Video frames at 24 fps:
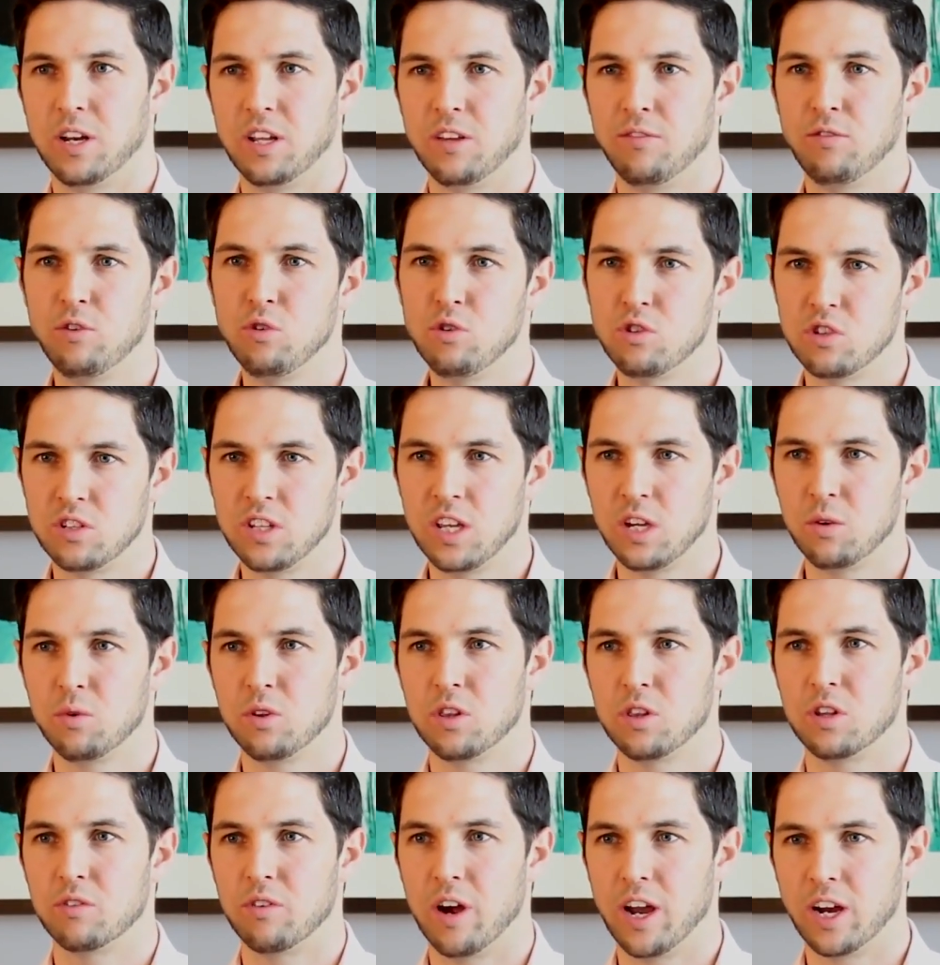But if you
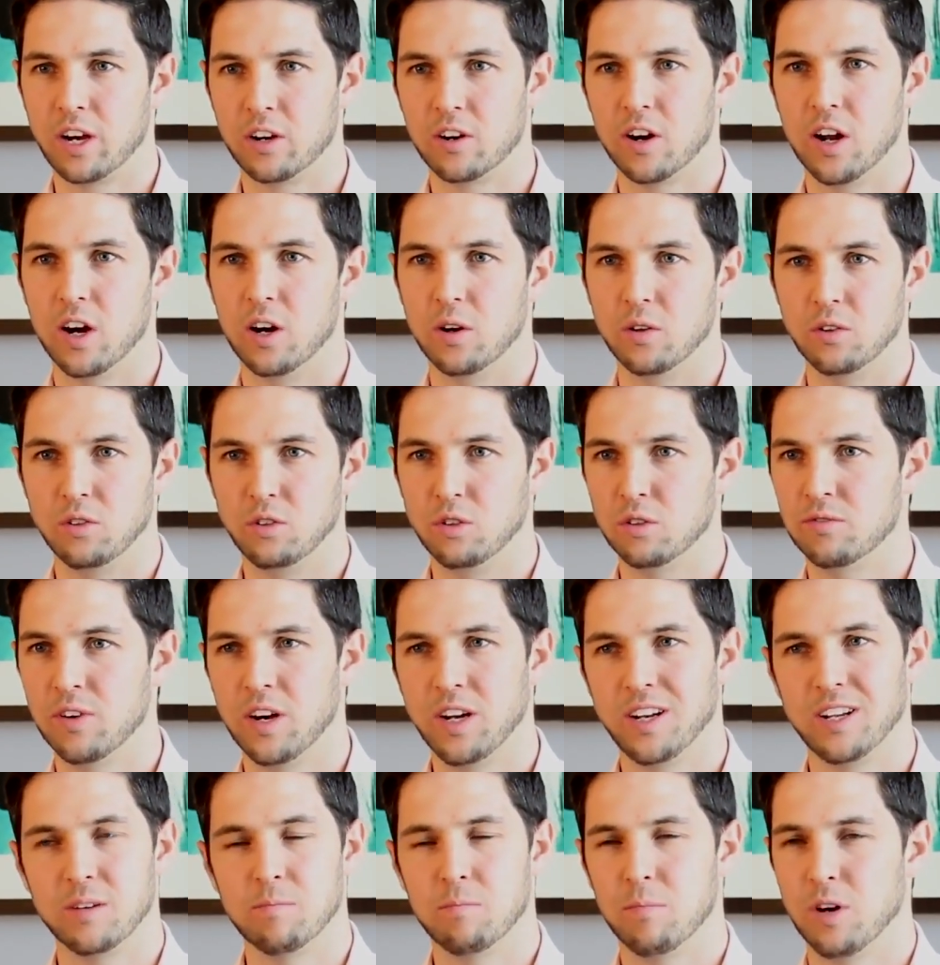stick with the right crowd, you'll
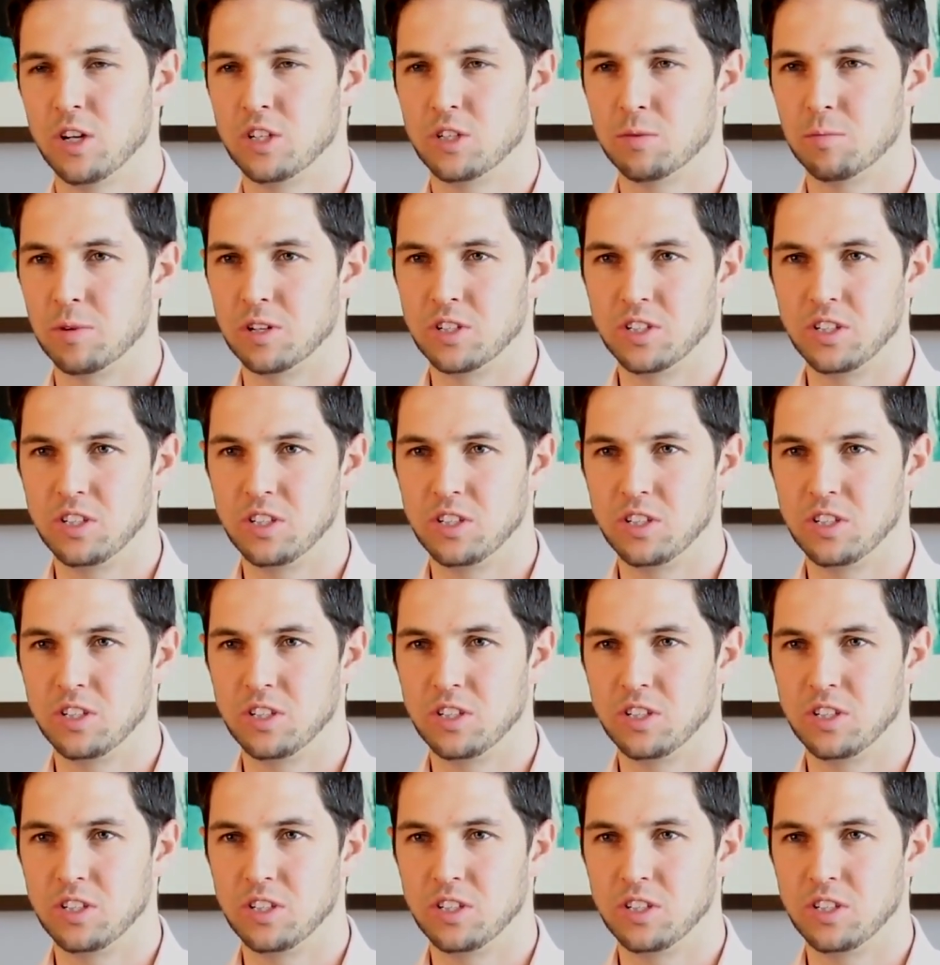find it much,